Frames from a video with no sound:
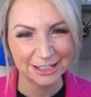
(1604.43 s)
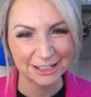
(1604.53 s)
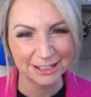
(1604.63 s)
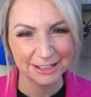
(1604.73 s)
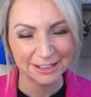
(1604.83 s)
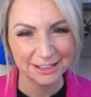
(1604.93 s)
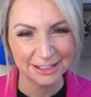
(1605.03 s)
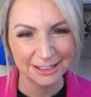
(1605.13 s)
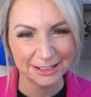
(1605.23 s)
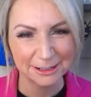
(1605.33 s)

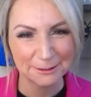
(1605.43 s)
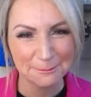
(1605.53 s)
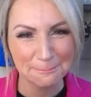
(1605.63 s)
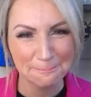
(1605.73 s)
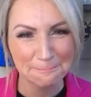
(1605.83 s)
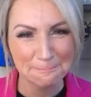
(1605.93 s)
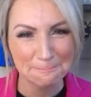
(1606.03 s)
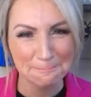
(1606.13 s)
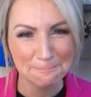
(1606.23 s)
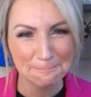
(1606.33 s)

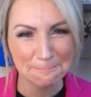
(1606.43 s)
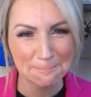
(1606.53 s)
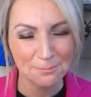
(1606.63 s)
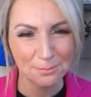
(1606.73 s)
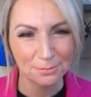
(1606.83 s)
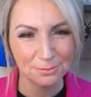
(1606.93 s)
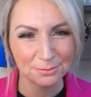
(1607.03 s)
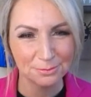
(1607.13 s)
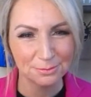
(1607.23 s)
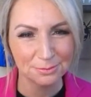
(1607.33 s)

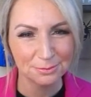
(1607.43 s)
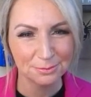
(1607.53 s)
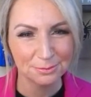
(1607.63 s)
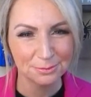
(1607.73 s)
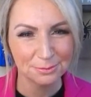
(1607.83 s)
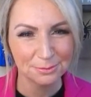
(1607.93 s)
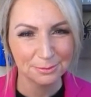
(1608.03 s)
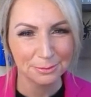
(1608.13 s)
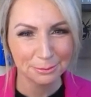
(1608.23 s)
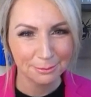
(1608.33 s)

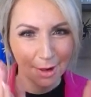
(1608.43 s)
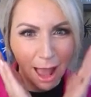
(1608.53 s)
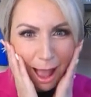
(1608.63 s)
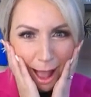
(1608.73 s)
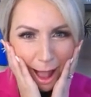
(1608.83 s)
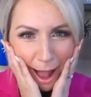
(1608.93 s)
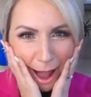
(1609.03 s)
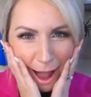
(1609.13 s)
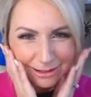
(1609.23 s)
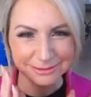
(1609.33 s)

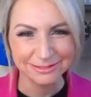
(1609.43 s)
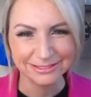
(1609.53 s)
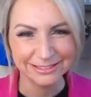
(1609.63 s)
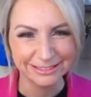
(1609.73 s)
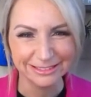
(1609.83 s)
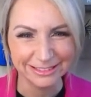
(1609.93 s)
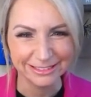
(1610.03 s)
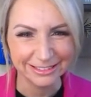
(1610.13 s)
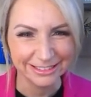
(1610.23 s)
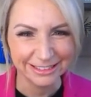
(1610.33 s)

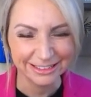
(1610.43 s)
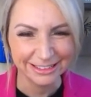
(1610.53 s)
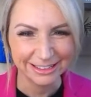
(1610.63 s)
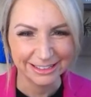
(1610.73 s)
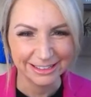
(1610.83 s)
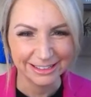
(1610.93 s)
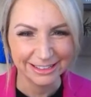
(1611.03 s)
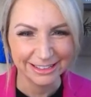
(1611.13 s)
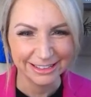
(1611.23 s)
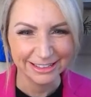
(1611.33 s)

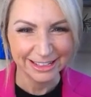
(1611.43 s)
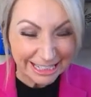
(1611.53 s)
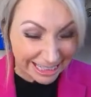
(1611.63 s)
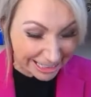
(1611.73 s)
(silent)